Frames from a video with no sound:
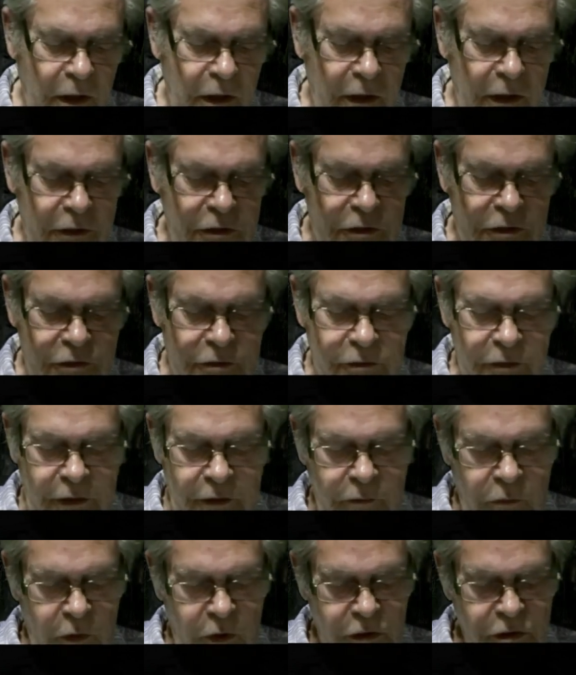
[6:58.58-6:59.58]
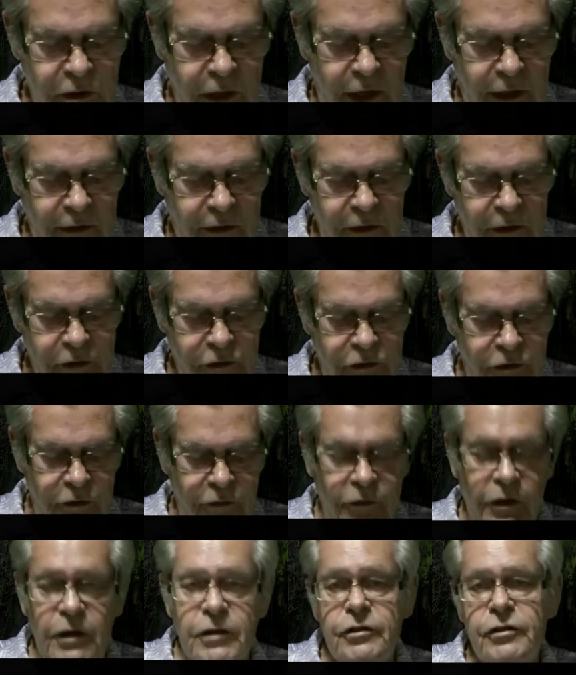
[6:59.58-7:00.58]
it works like this.
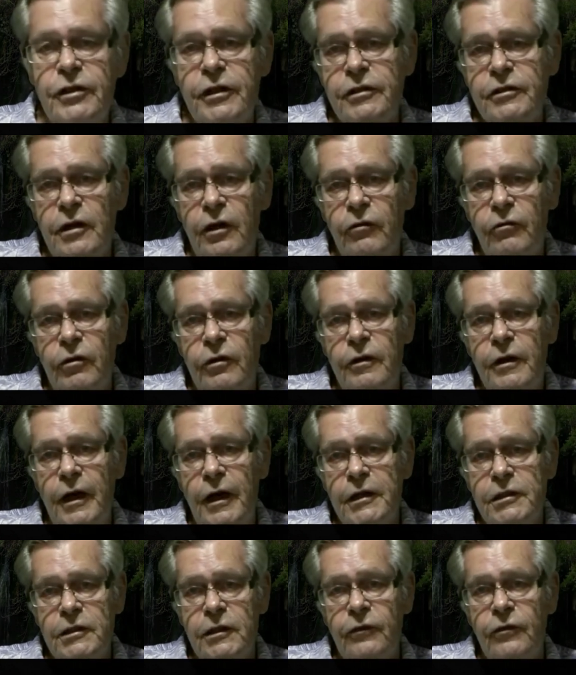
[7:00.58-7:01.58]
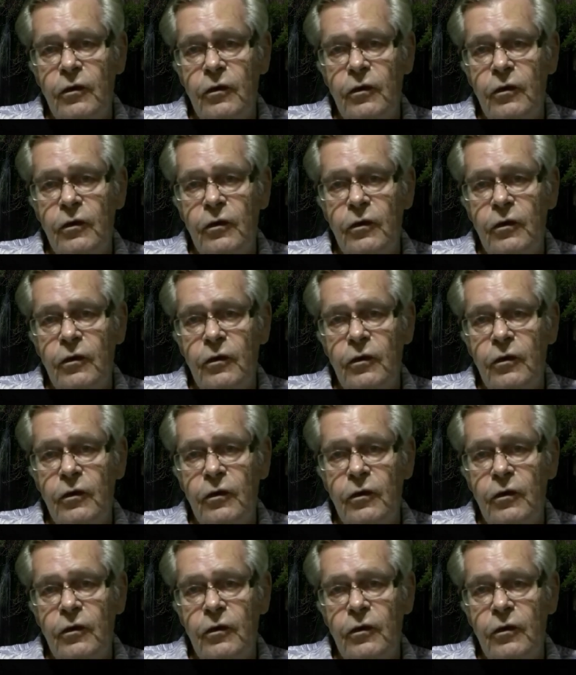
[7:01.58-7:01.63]
You've got 600,000